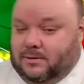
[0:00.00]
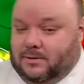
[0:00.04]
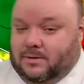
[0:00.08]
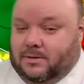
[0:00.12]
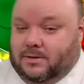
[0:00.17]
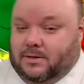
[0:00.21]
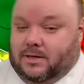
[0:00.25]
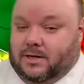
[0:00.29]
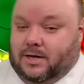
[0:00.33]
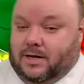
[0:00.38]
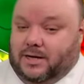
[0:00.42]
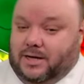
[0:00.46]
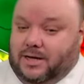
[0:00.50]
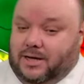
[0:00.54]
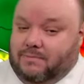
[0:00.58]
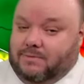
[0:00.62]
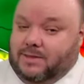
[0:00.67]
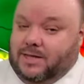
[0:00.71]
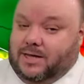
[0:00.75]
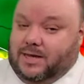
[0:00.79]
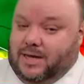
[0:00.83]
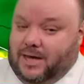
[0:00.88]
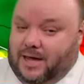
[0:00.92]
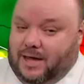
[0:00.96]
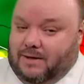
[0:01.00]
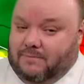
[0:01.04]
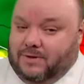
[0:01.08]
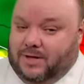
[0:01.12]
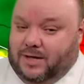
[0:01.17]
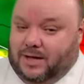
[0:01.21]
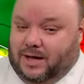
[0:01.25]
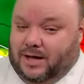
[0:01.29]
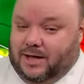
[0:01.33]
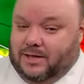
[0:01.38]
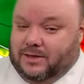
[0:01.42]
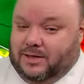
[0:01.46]
kind of give that
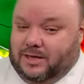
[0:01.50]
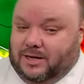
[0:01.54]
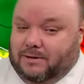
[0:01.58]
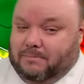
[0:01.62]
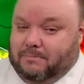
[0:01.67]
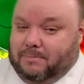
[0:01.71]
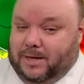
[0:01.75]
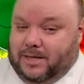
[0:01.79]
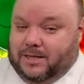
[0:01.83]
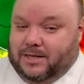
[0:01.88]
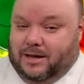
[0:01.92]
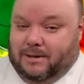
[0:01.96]
caveat that it may